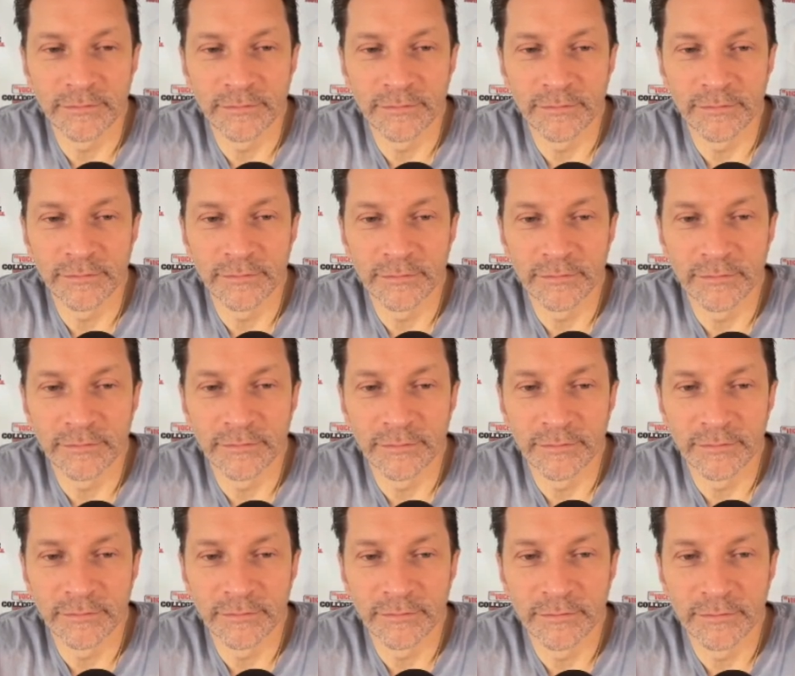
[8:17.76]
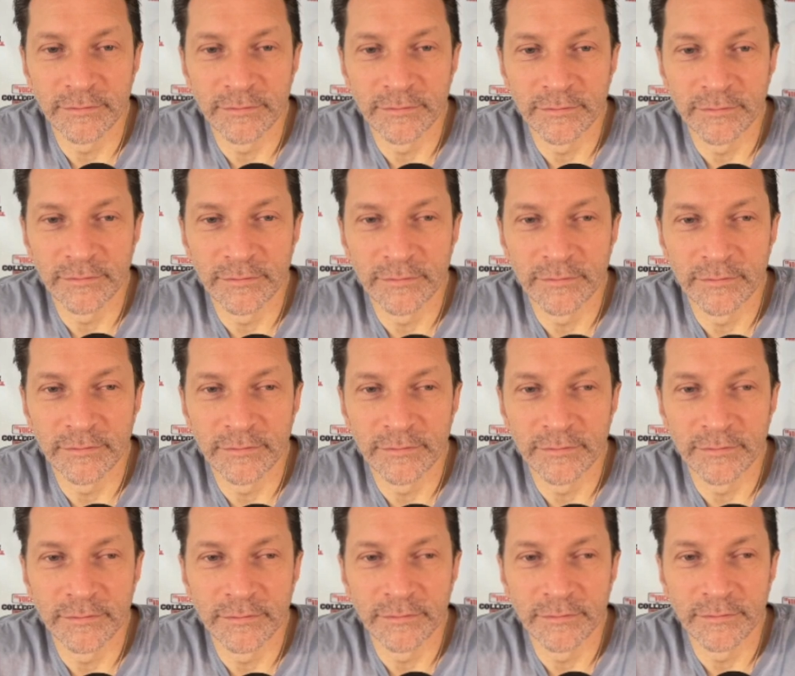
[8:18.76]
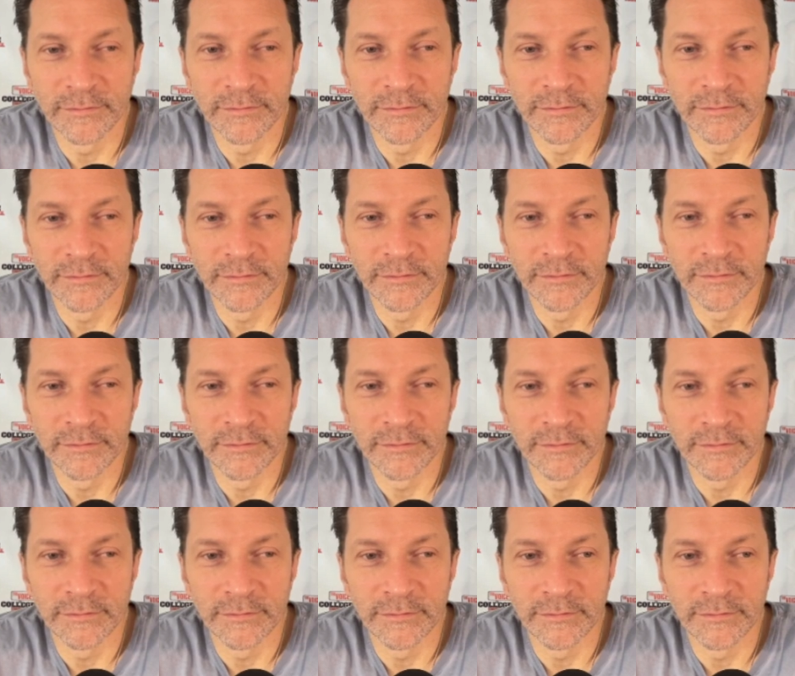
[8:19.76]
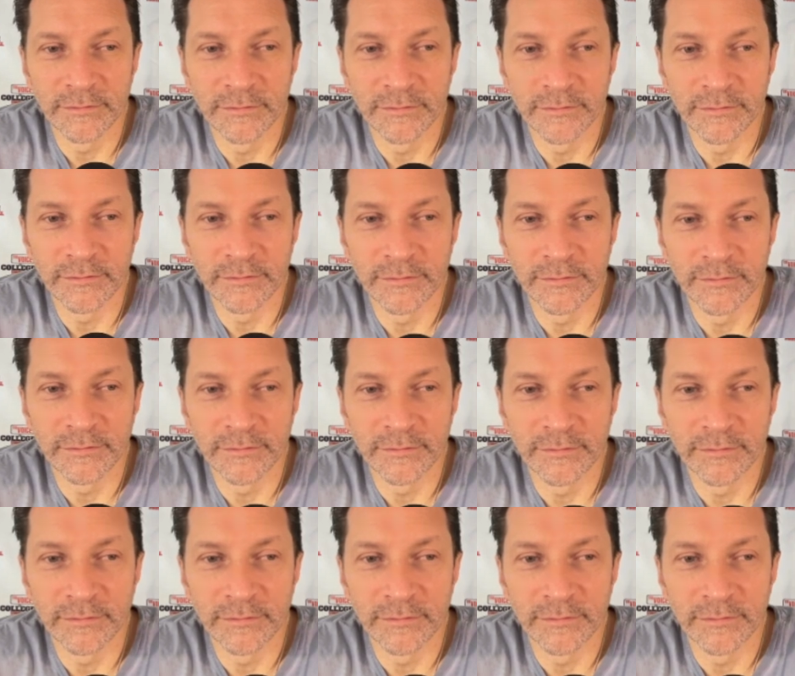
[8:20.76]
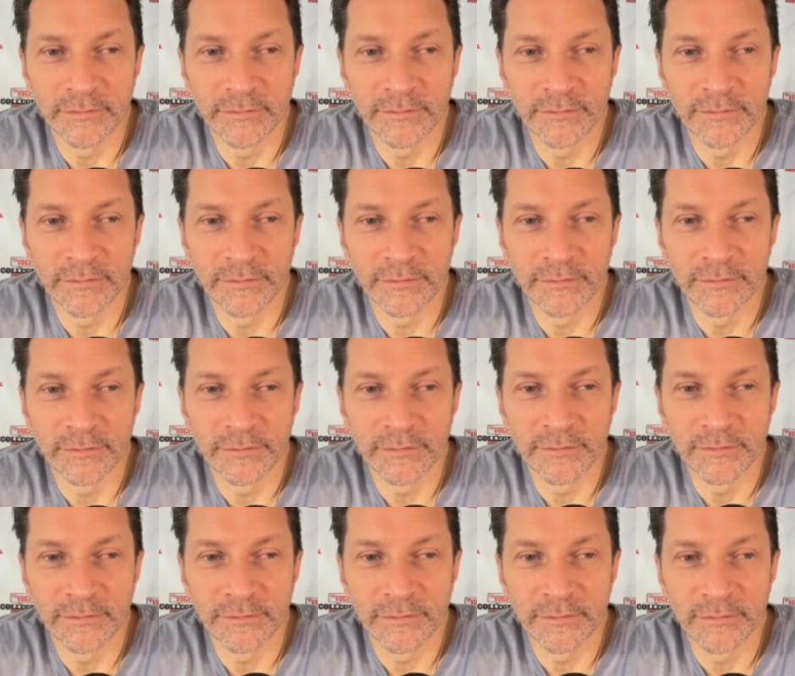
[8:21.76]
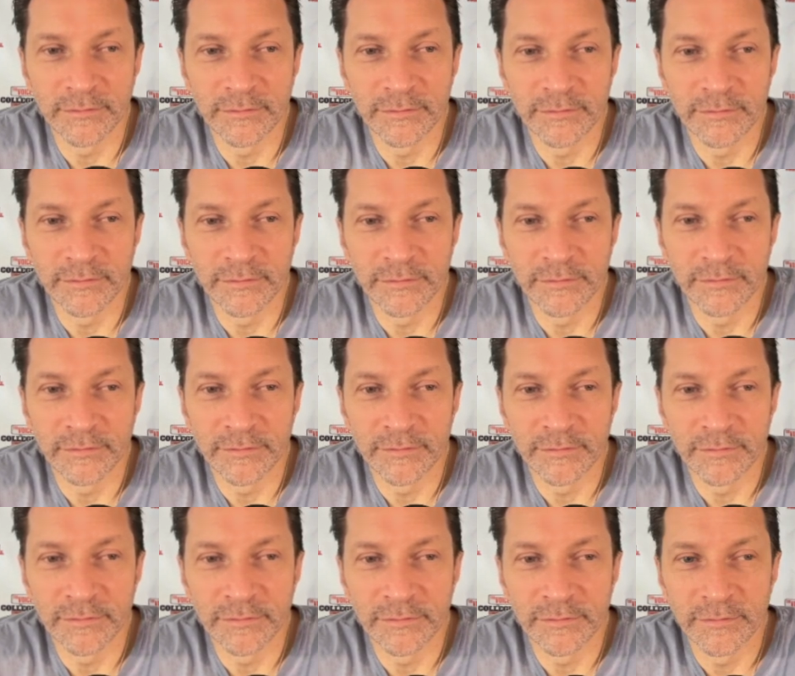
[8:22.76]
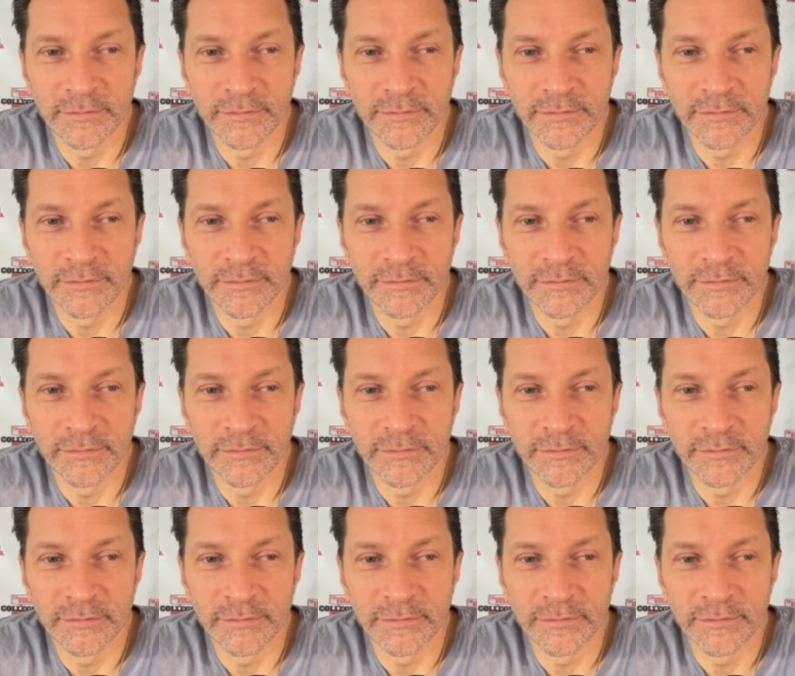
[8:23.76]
No words are spoken by the person on screen.